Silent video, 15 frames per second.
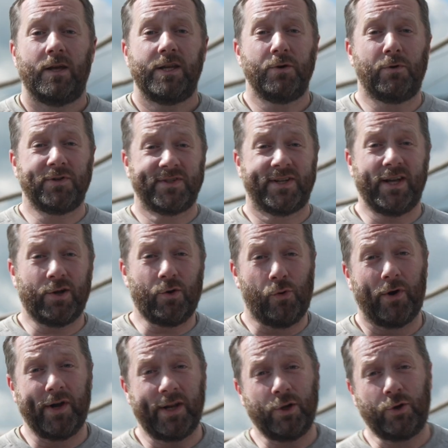You also get
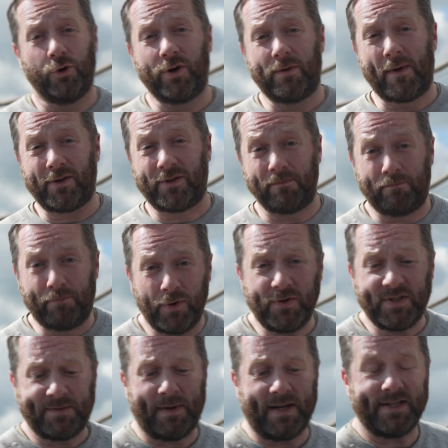quite a good amount of
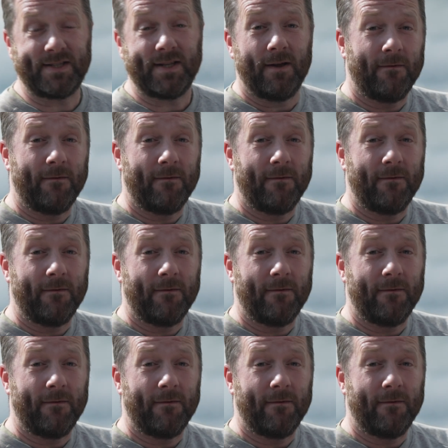boot space,